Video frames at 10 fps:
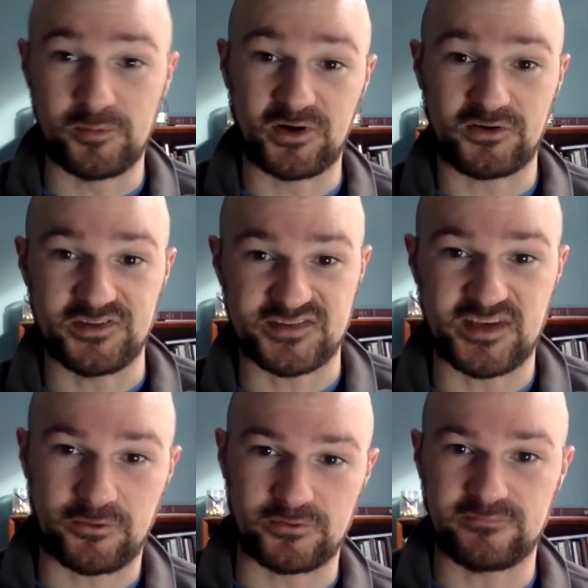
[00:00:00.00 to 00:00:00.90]
a book called
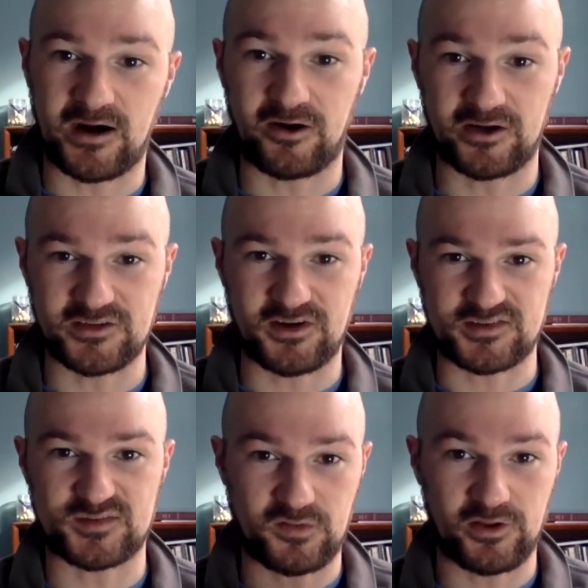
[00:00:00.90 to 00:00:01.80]
Sacred Fire, and he
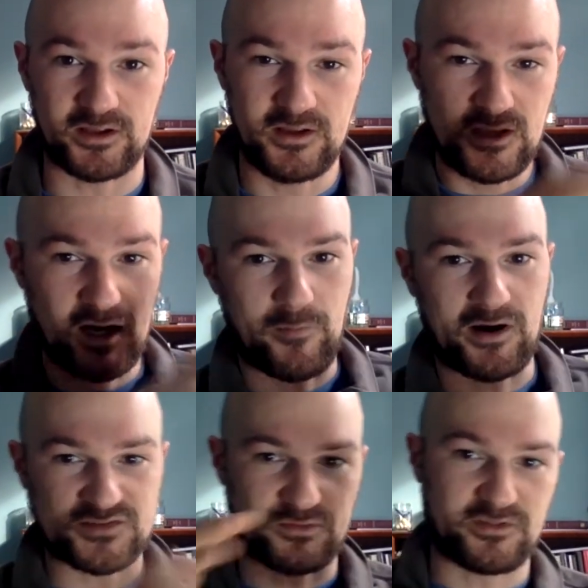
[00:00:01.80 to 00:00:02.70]
talks a lot
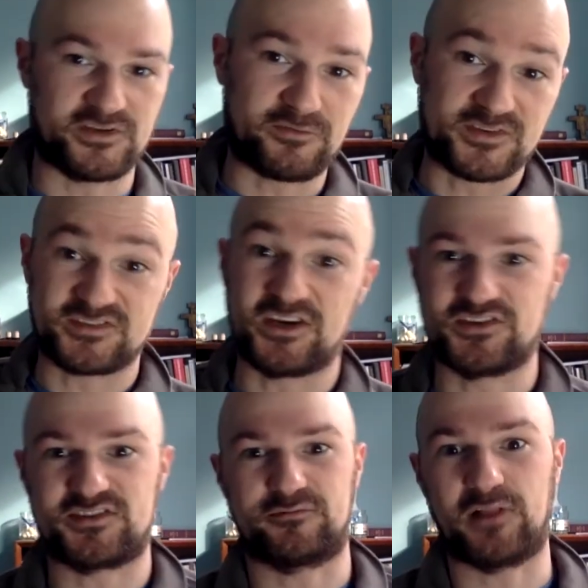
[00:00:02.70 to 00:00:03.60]
about sort of the different
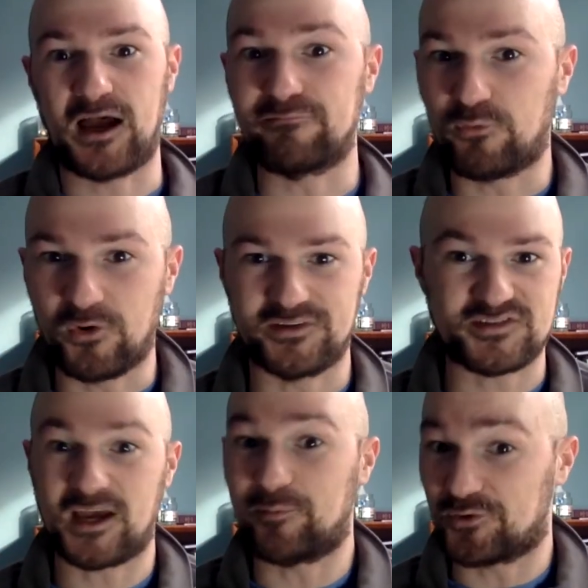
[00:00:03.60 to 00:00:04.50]
stages of life and what
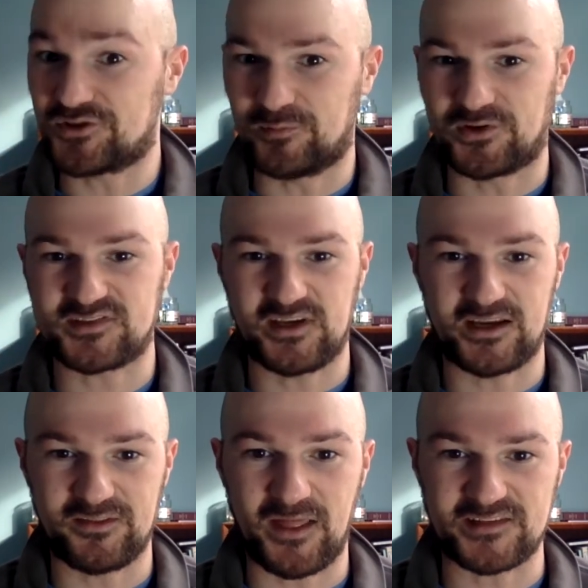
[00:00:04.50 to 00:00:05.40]
discipleship looks
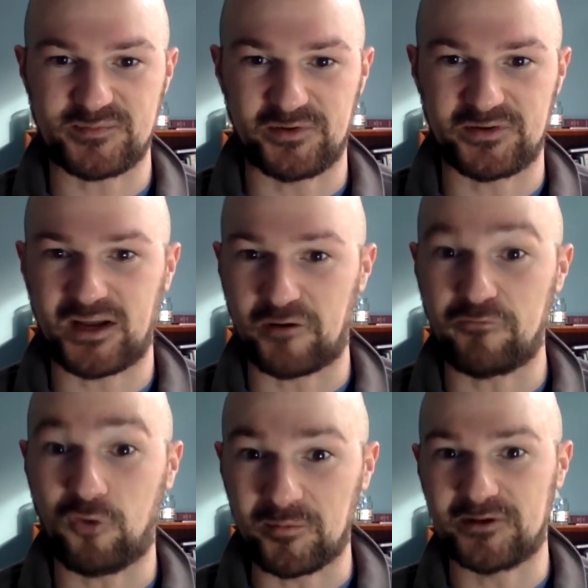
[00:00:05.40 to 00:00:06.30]
like, and that's been kind of
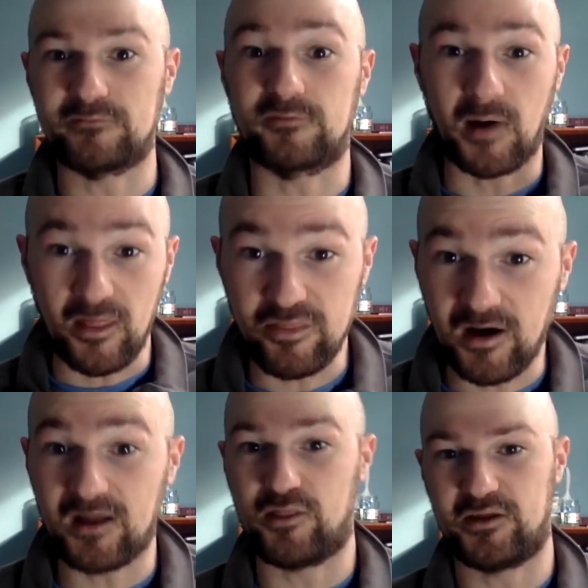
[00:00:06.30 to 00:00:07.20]
formative for my
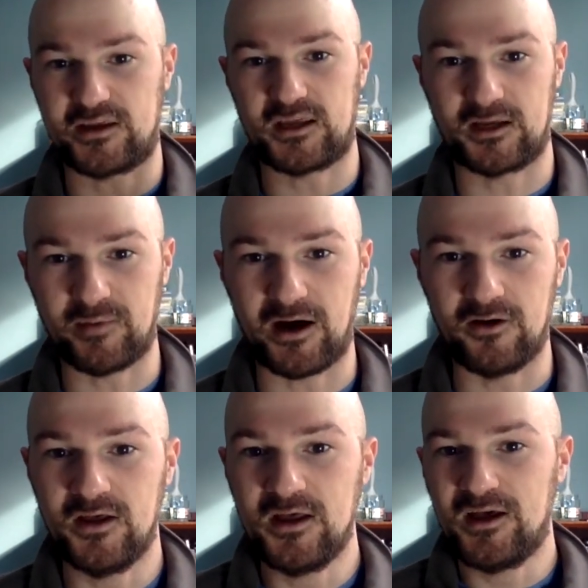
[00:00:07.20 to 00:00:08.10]
thought and thinking about
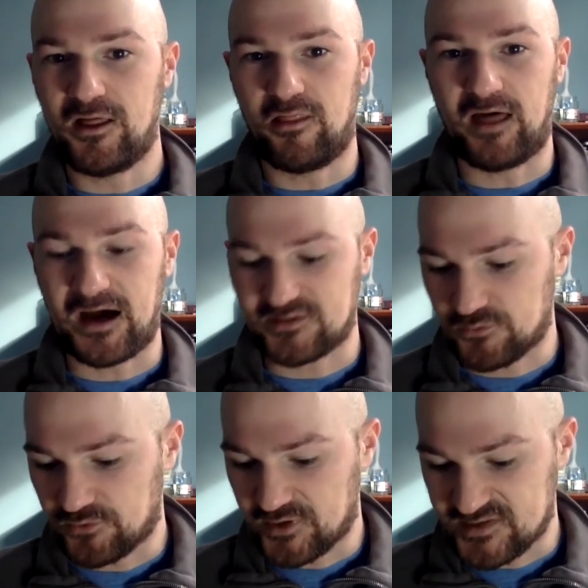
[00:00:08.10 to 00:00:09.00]
that
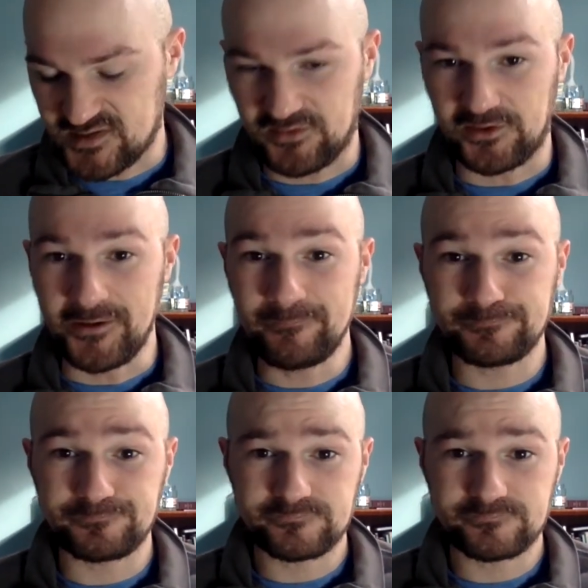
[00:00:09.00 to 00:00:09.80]
recently.